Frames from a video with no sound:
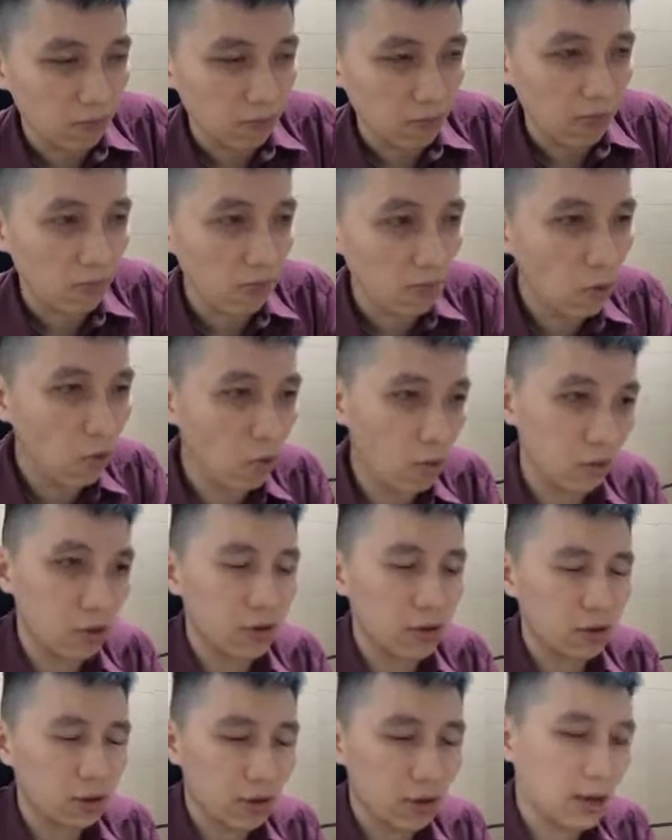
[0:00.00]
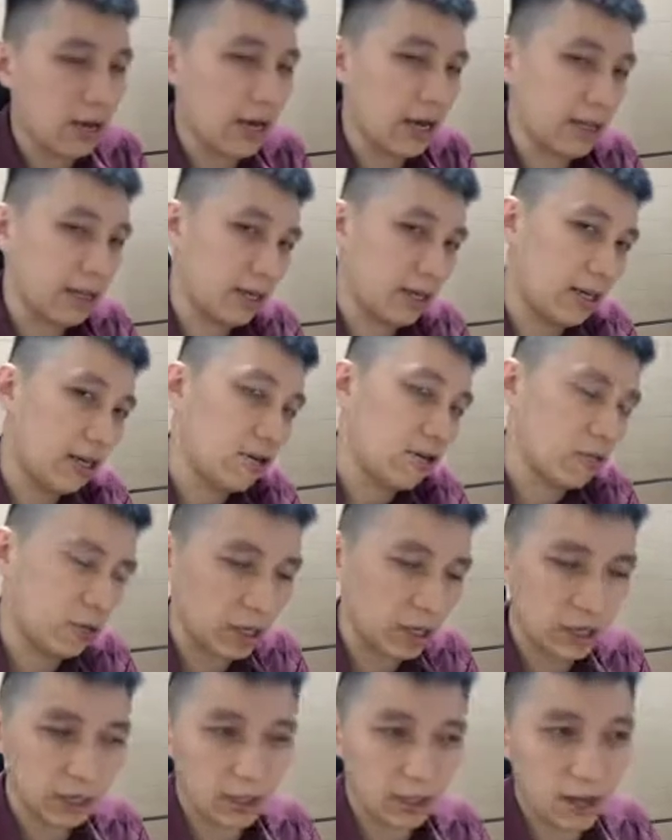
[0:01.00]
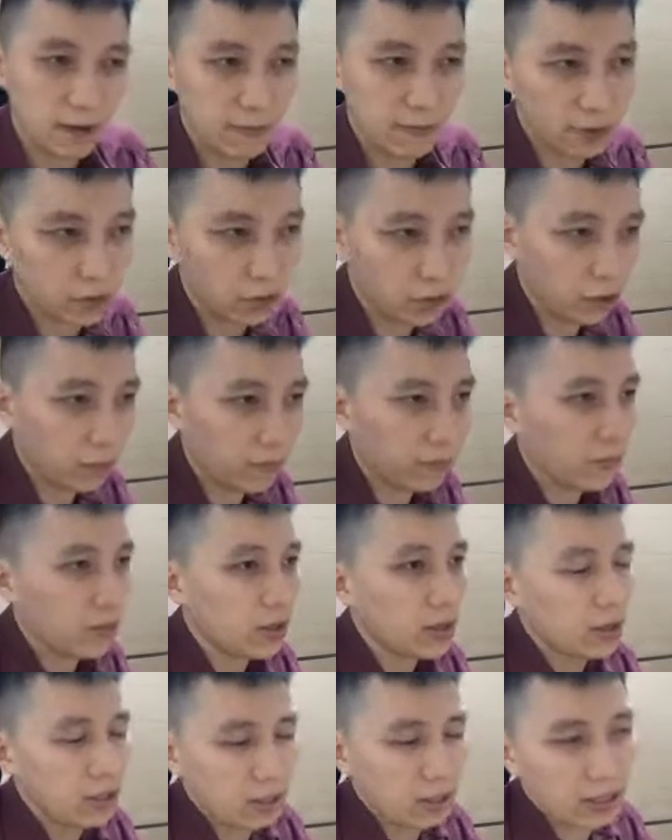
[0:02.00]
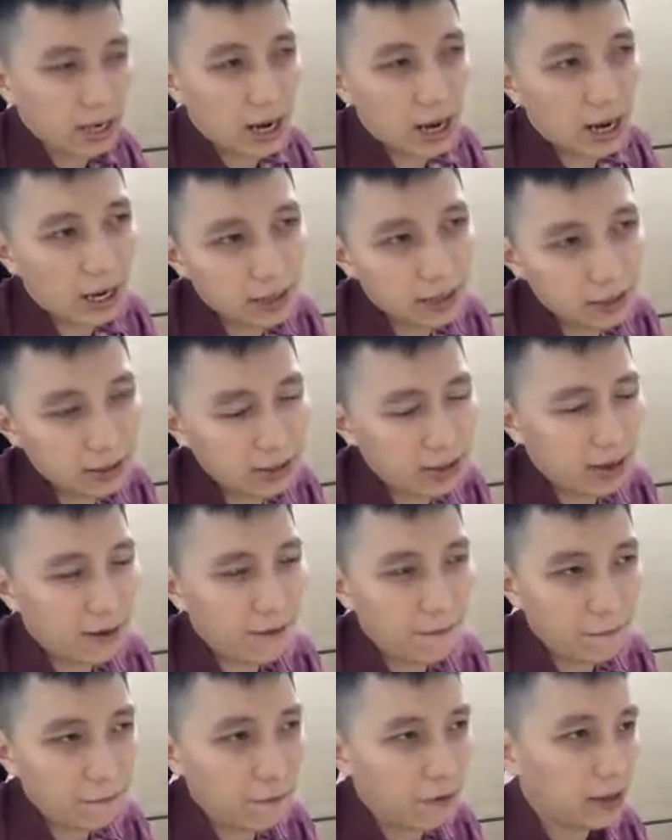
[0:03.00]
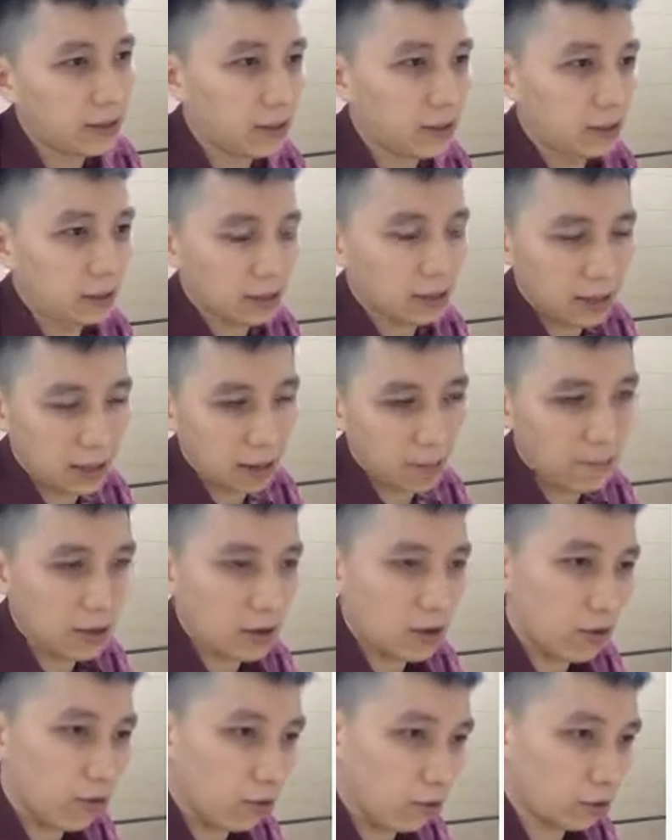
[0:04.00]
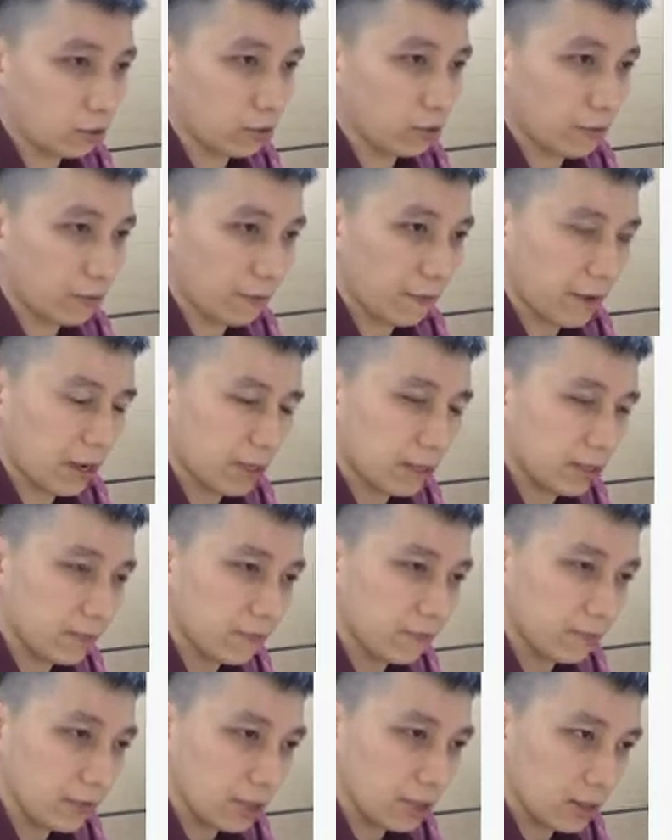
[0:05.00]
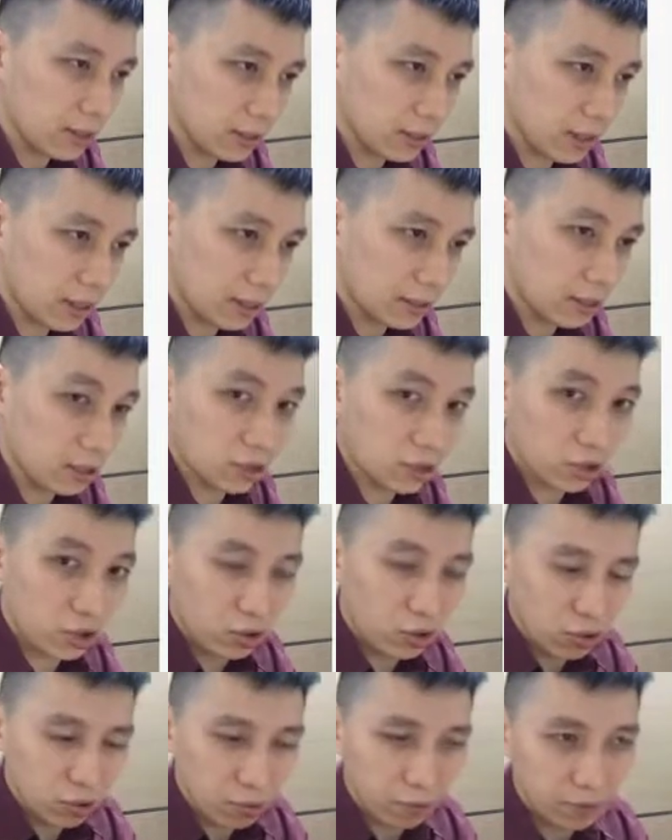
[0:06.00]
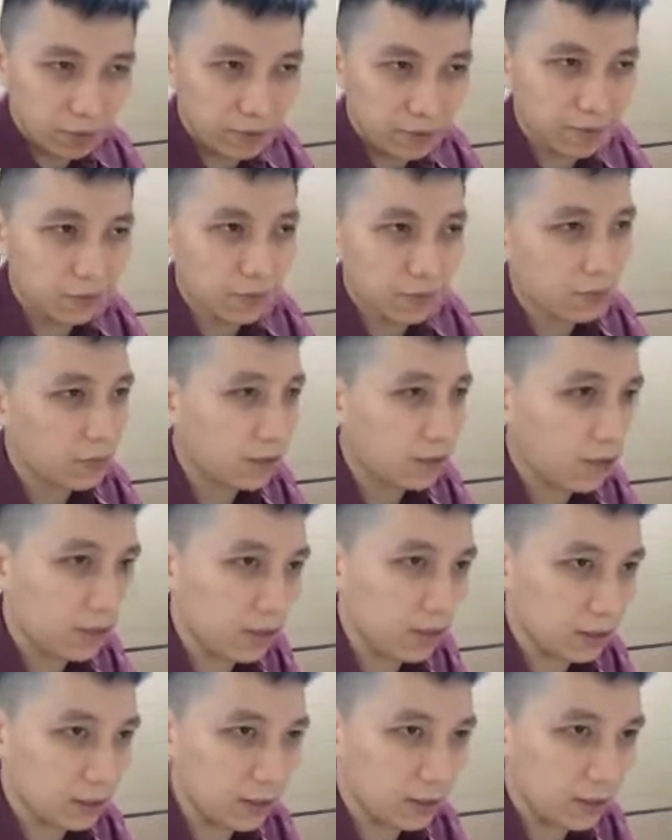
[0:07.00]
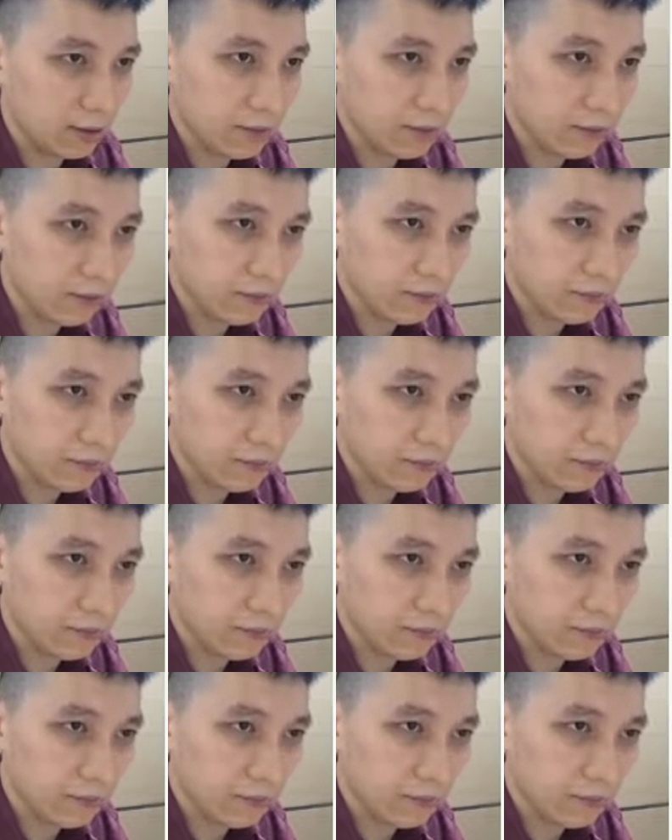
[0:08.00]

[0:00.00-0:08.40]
more at a greater temperature. The other factor that may also affect is that the tube itself